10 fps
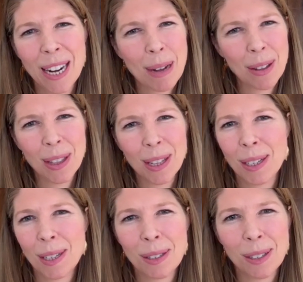About this
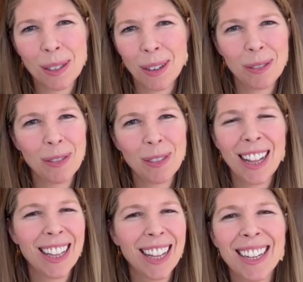is, you know,
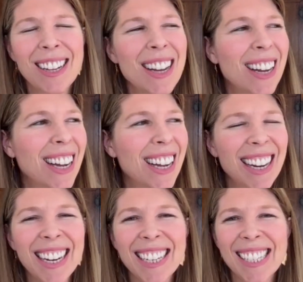I'll,
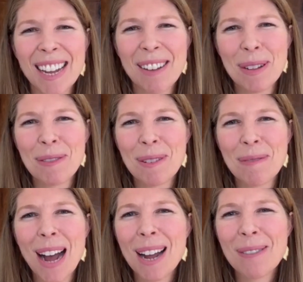an example from
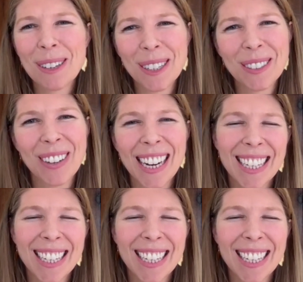my world, right?